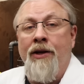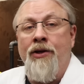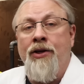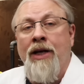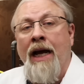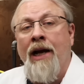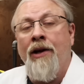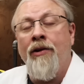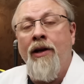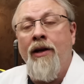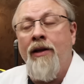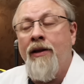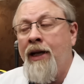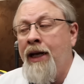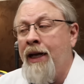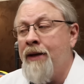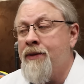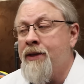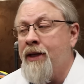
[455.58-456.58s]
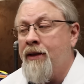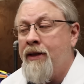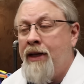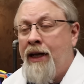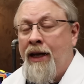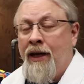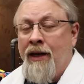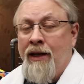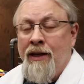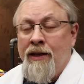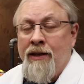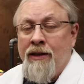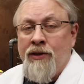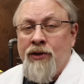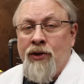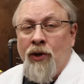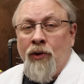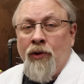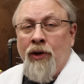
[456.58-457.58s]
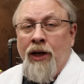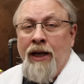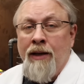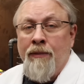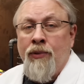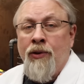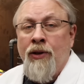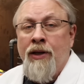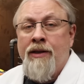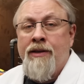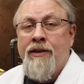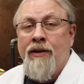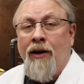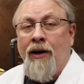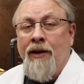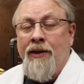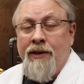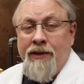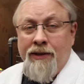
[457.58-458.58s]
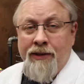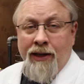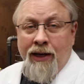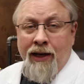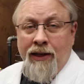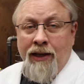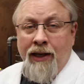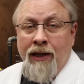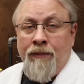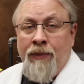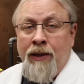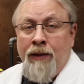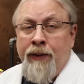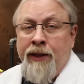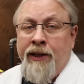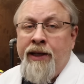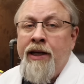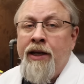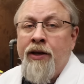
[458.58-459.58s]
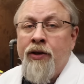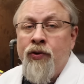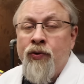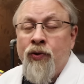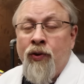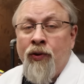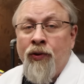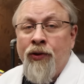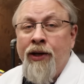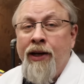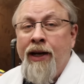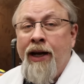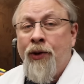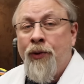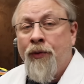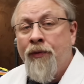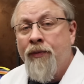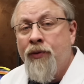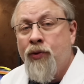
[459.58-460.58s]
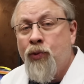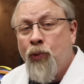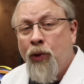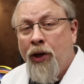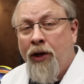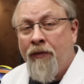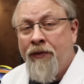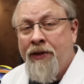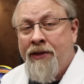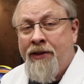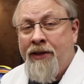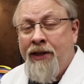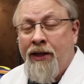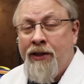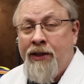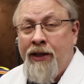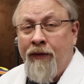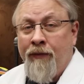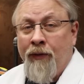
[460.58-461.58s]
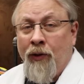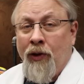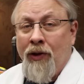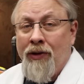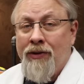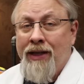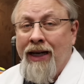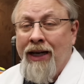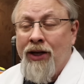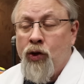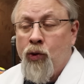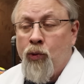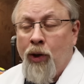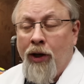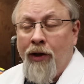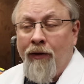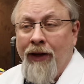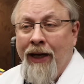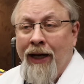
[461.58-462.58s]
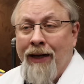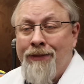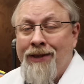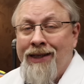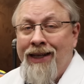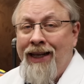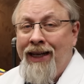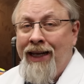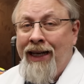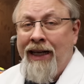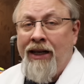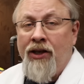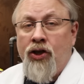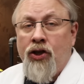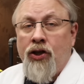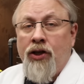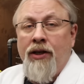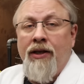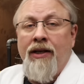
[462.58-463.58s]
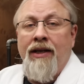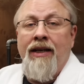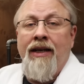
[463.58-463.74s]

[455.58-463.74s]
Now, Jackery claims that the solar inputs on the side the MPPT controller can handle from 12 to 60 volts at 12 amps each.